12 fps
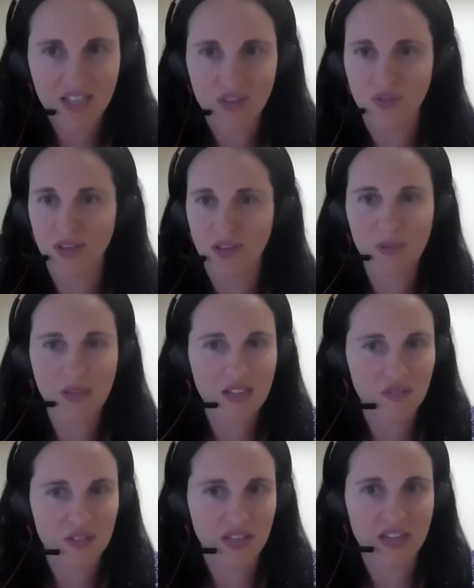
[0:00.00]
through their
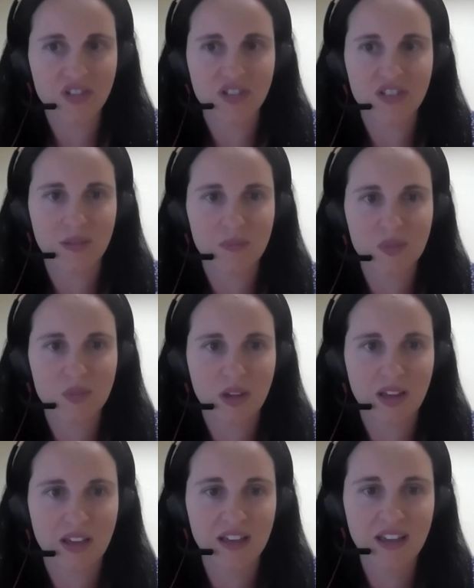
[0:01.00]
peer relationships,
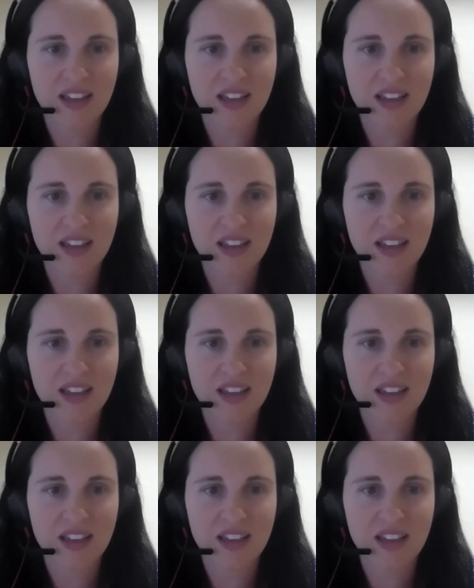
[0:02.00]
where